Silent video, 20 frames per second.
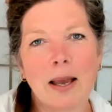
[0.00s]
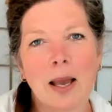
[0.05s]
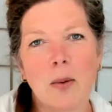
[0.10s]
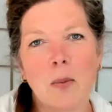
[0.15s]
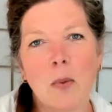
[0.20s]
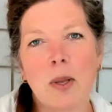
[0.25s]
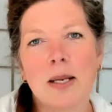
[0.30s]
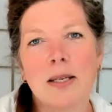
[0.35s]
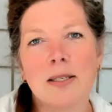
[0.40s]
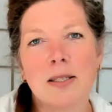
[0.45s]
I
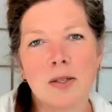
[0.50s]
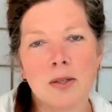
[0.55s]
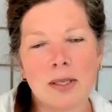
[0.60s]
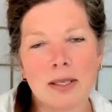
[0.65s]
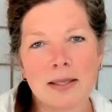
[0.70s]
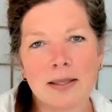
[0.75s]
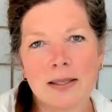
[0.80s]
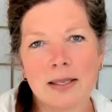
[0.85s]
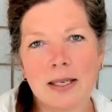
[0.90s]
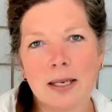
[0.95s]
want to do
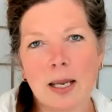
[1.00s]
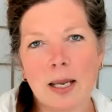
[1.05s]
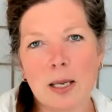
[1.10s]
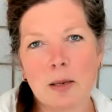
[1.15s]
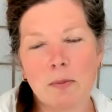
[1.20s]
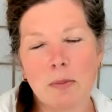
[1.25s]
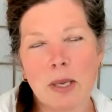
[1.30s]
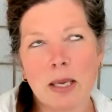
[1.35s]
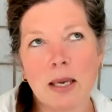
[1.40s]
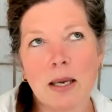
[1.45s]
this tonight,
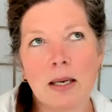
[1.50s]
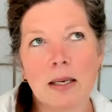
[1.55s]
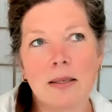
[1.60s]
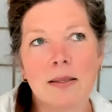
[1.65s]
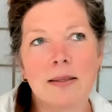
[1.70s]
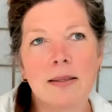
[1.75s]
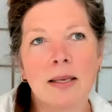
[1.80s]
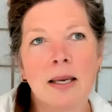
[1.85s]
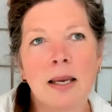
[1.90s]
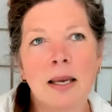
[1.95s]

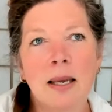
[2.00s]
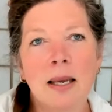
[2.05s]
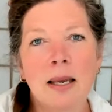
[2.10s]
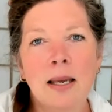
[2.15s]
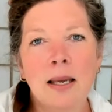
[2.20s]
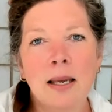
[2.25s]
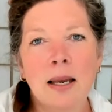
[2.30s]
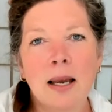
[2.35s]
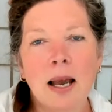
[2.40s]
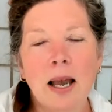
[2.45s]
because
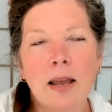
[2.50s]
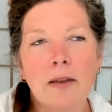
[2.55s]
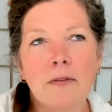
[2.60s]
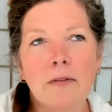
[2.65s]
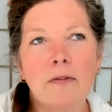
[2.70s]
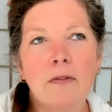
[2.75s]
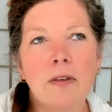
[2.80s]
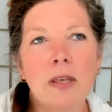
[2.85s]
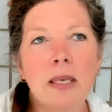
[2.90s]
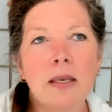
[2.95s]
I
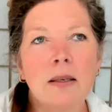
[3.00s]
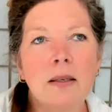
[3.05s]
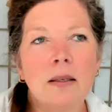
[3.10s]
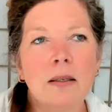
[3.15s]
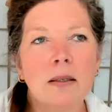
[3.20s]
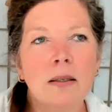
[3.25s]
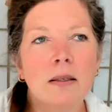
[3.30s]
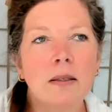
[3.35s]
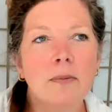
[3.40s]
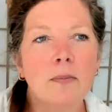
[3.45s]

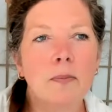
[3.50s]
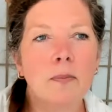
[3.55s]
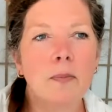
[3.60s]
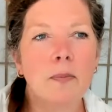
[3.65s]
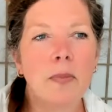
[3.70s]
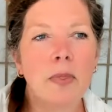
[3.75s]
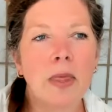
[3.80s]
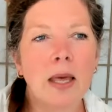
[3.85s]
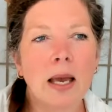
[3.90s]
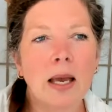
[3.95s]
feel
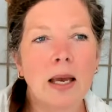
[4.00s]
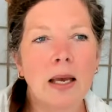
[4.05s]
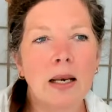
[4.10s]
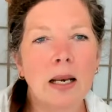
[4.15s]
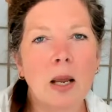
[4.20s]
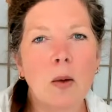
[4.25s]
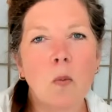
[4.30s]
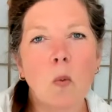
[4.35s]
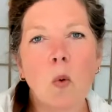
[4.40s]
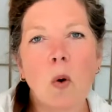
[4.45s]
that
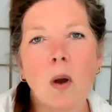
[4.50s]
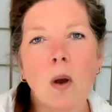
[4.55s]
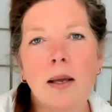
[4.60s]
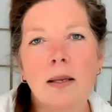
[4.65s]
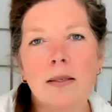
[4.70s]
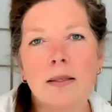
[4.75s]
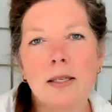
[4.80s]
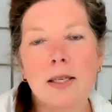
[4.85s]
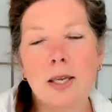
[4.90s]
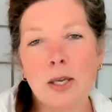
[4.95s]
I
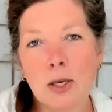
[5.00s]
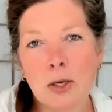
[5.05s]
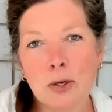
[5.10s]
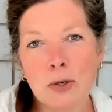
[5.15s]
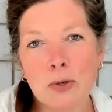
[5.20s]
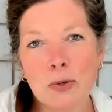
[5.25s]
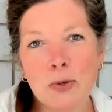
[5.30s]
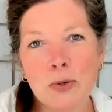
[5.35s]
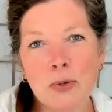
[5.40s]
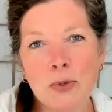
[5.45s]
want
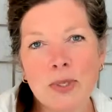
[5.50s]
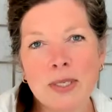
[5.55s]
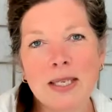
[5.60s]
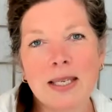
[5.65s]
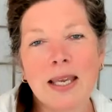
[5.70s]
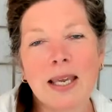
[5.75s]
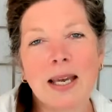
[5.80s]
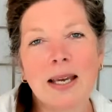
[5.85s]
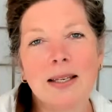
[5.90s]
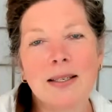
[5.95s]
you to
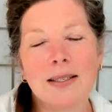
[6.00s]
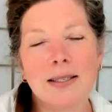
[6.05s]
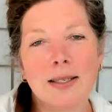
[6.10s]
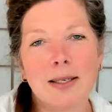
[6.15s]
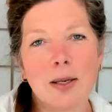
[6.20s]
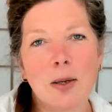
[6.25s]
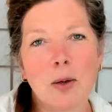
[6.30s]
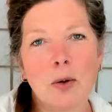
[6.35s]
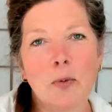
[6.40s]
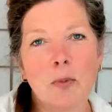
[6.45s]
get to
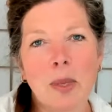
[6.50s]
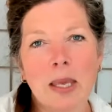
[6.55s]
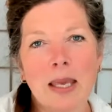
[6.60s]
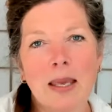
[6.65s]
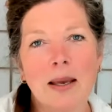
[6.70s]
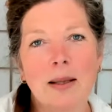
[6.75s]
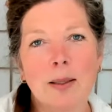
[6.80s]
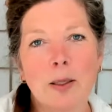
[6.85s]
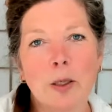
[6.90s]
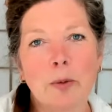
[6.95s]
know me
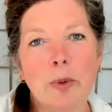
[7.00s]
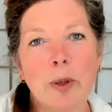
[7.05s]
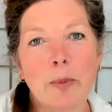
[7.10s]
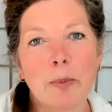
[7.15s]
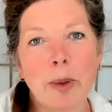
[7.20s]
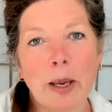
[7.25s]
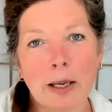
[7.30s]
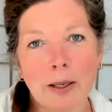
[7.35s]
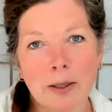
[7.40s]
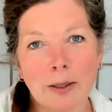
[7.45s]
a little bit
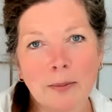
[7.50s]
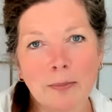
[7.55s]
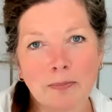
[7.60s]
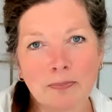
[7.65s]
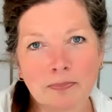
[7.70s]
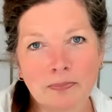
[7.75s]
better